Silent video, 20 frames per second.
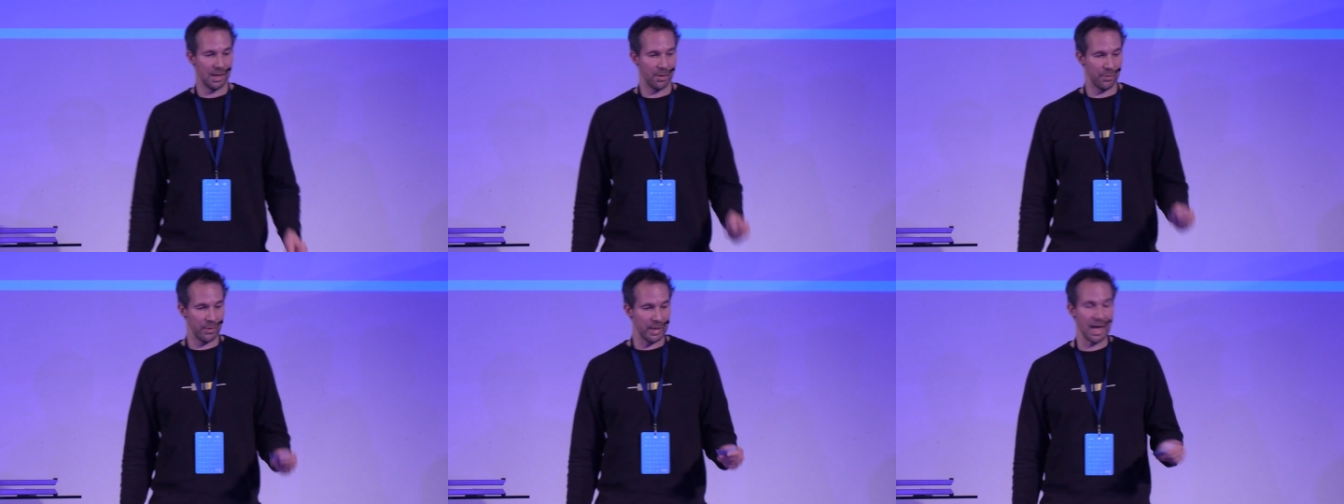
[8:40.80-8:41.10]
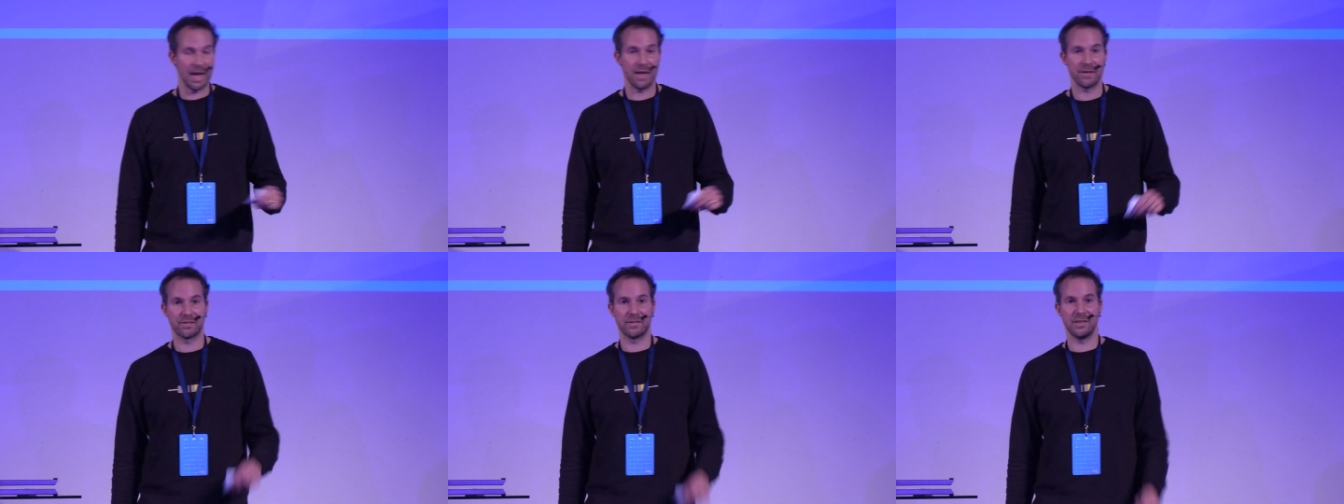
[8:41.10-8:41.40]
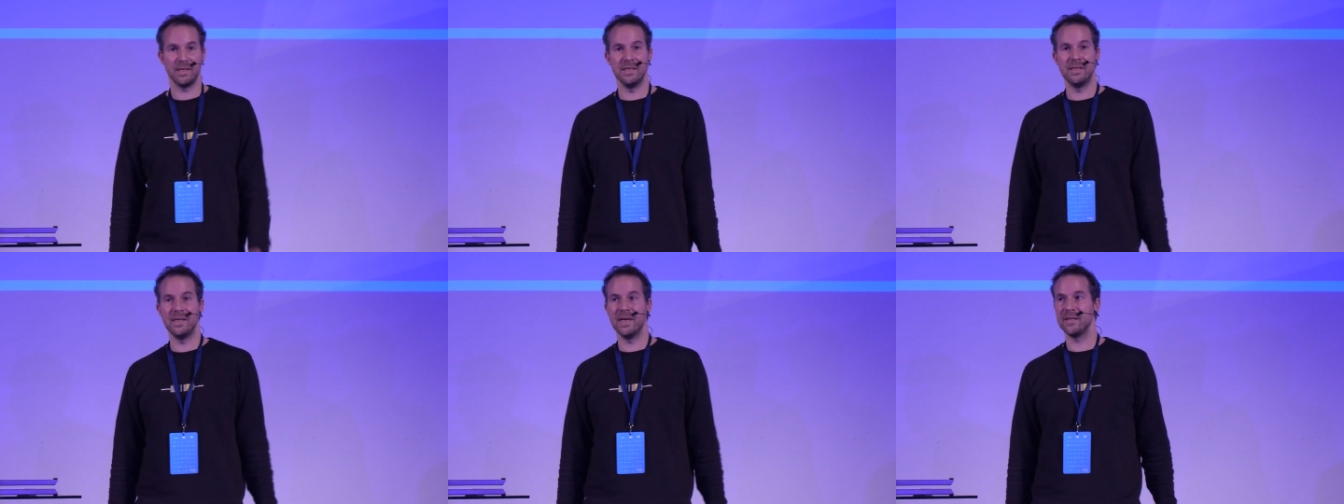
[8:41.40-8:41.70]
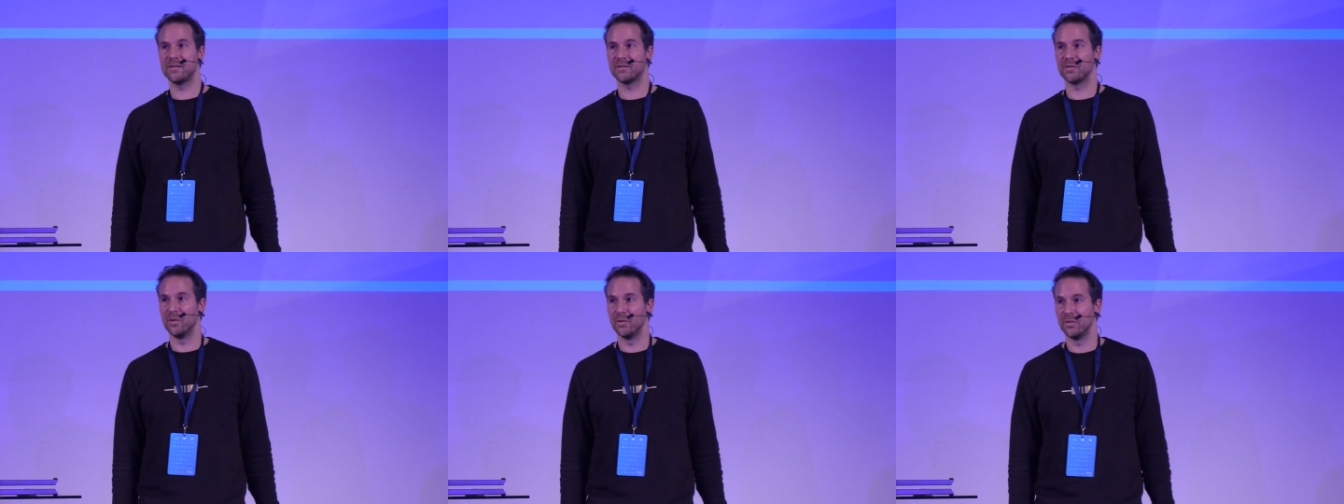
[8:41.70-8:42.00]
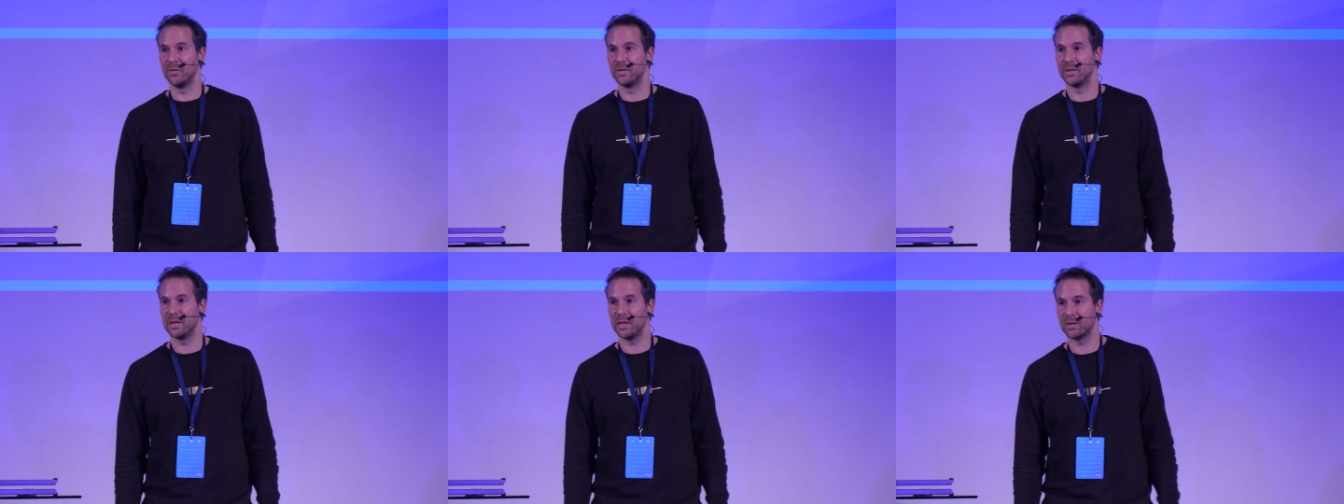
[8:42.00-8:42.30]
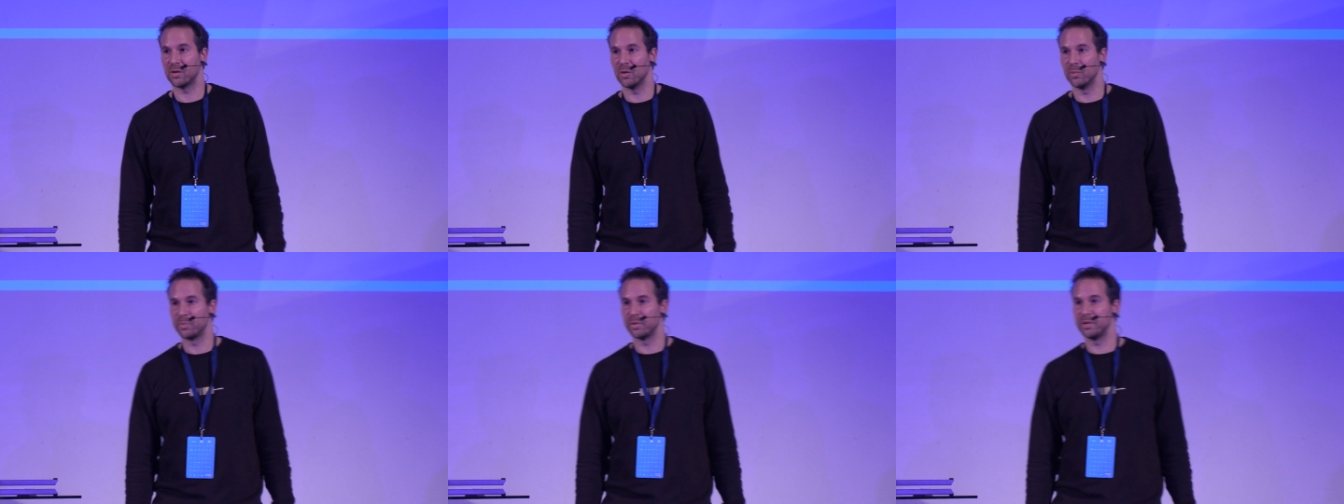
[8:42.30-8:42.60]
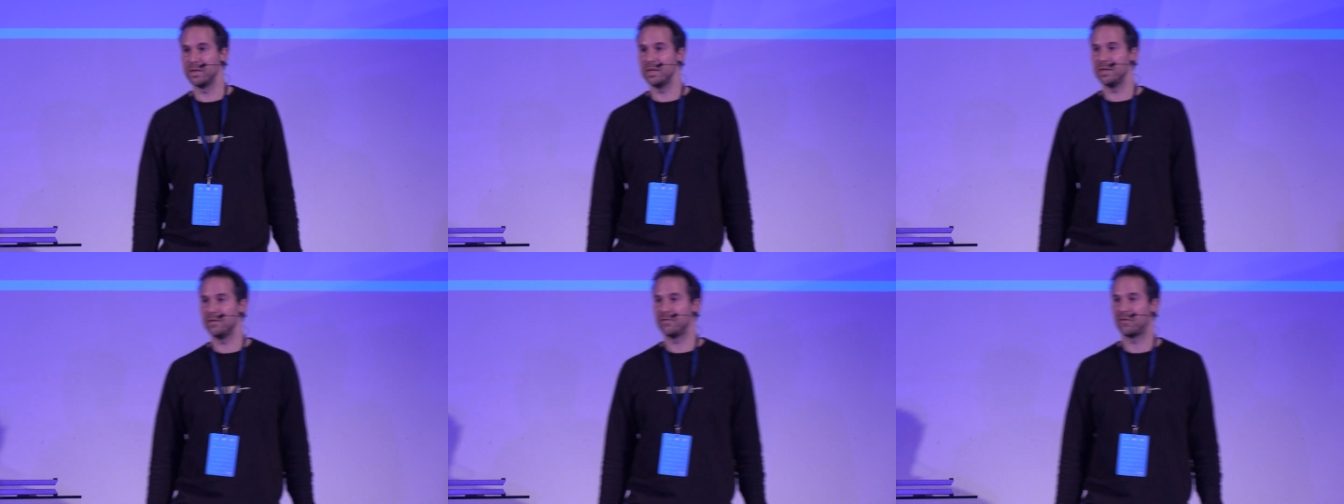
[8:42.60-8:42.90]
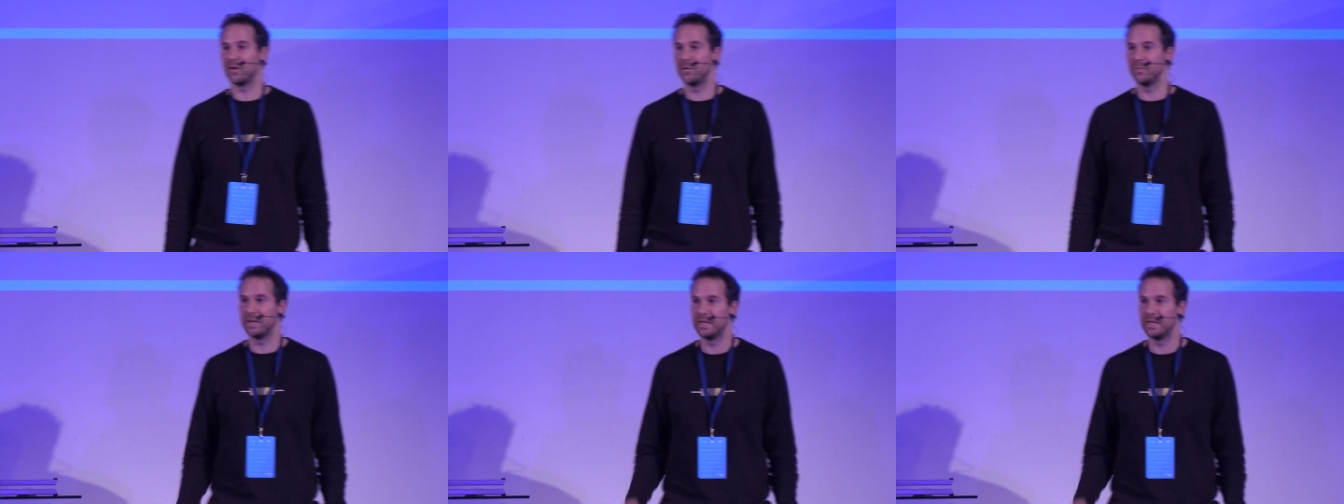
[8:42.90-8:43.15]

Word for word: We asked Edetron, a company from